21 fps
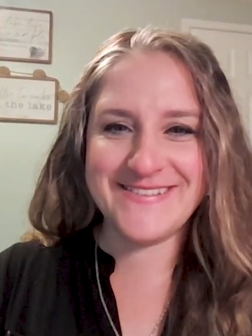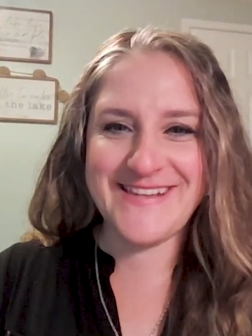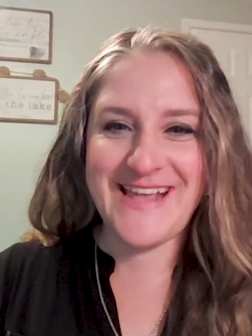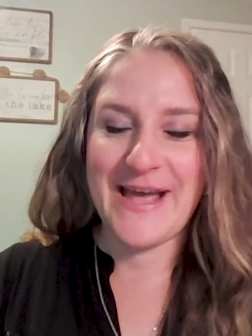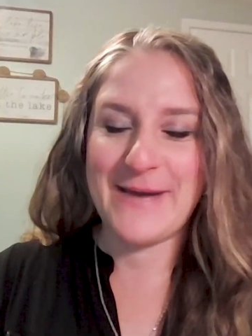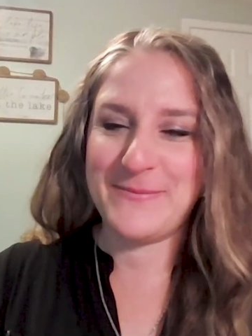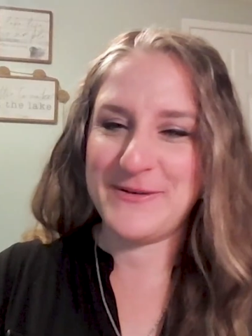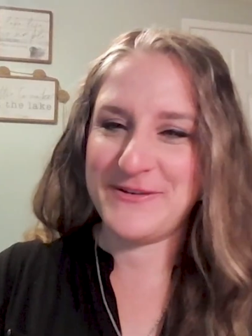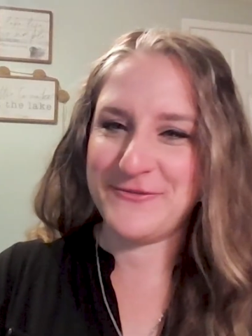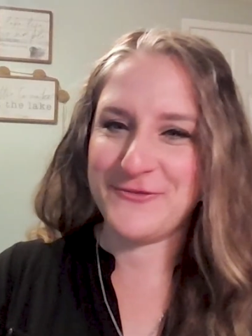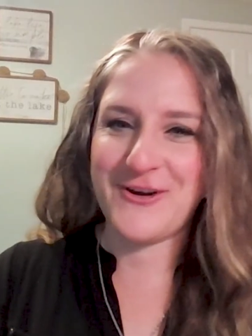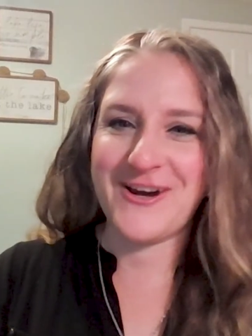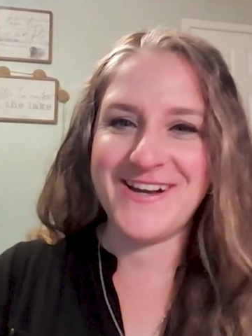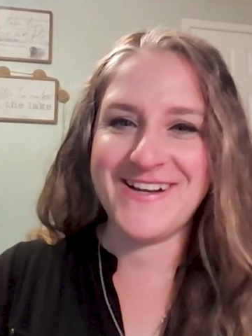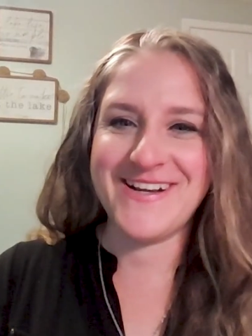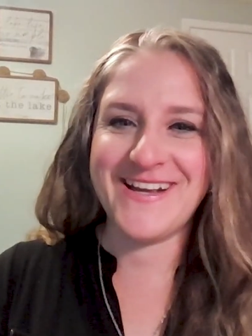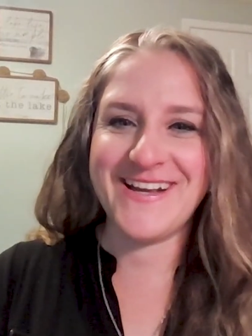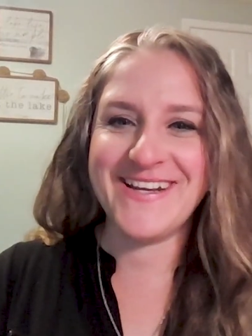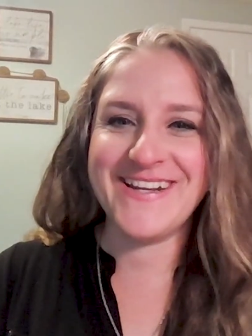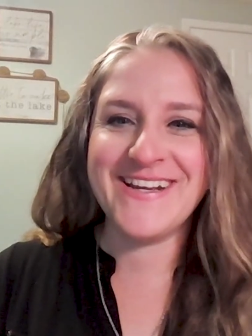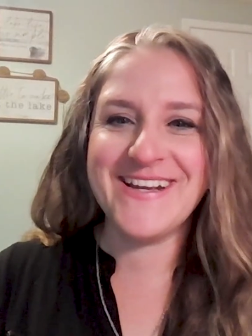Happy
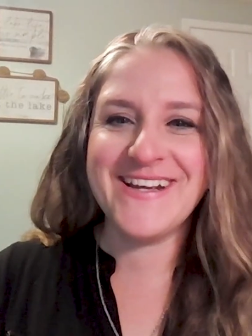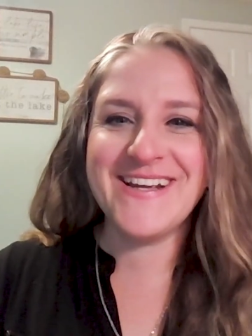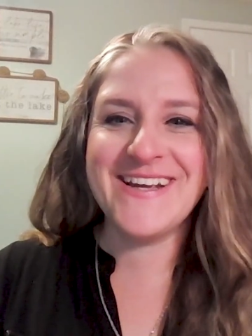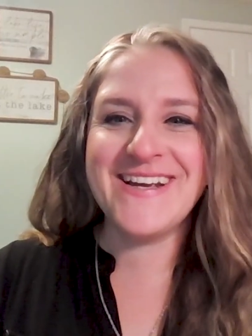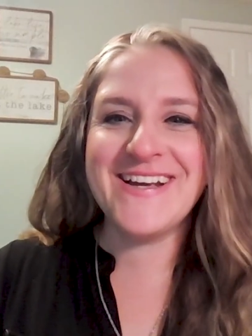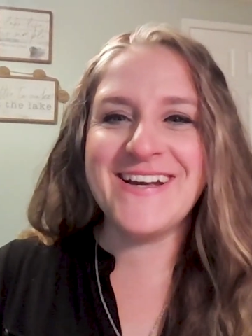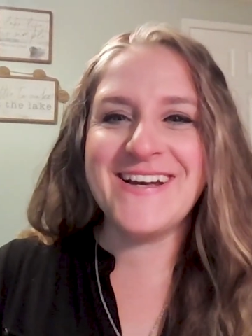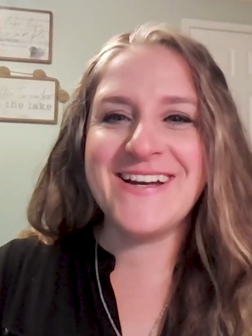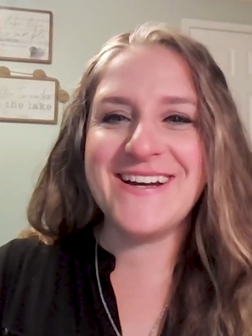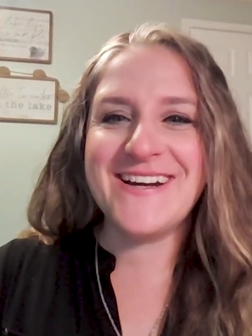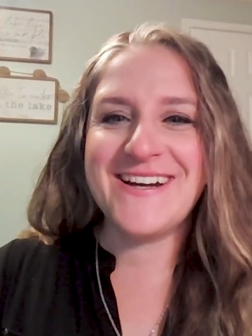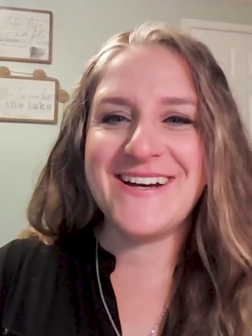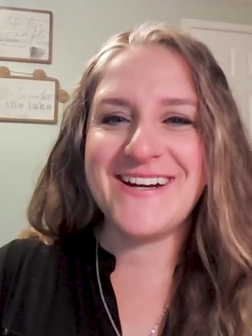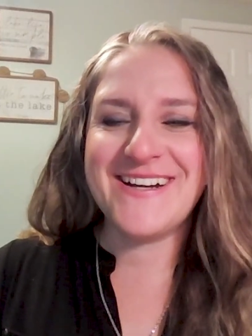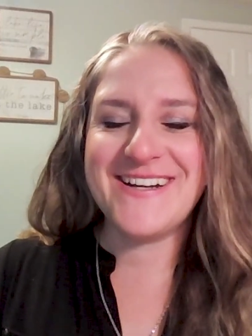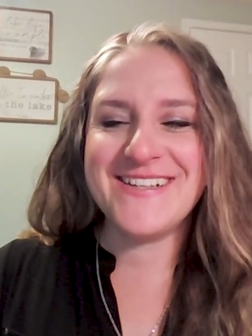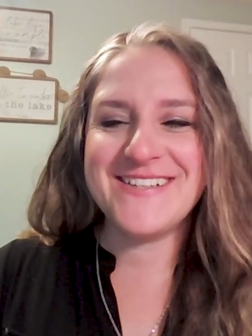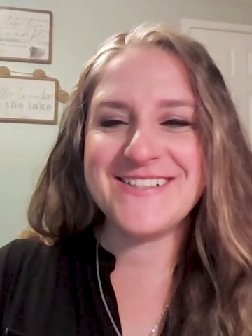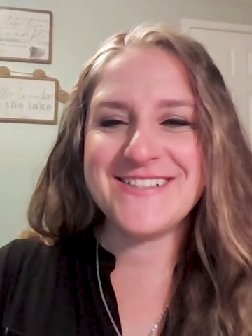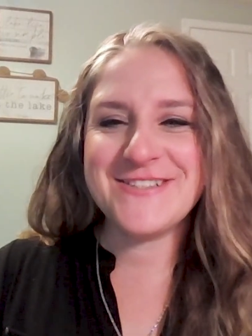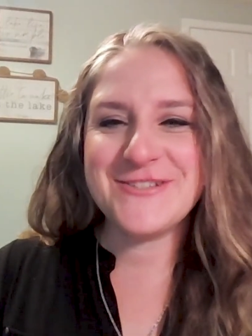Friday.
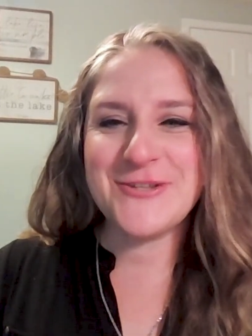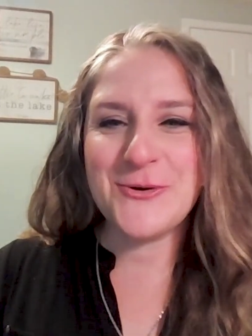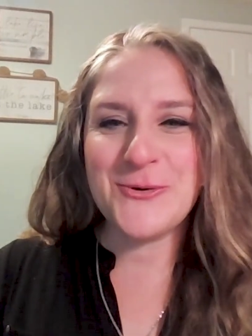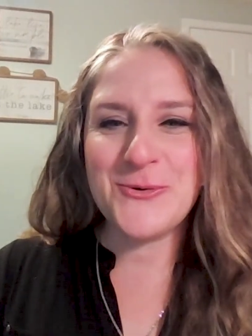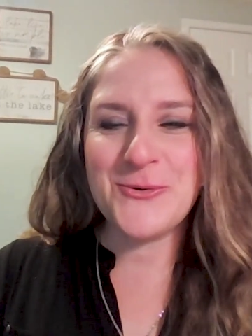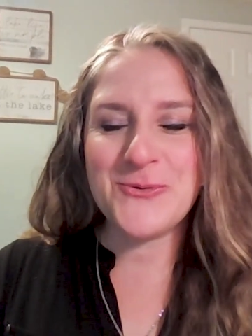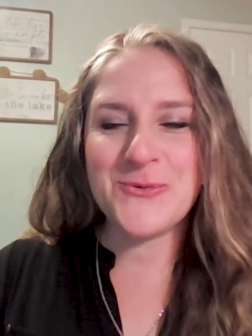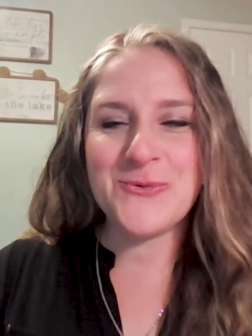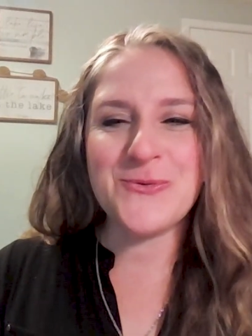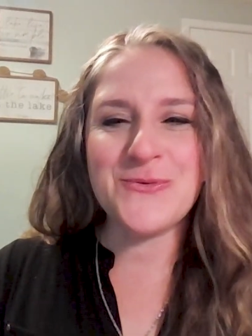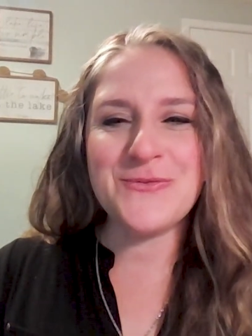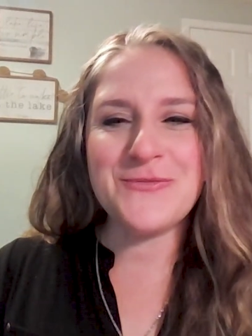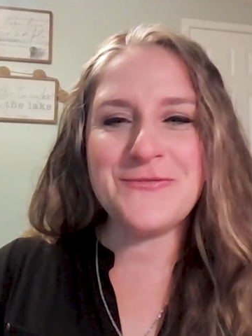Uh, so,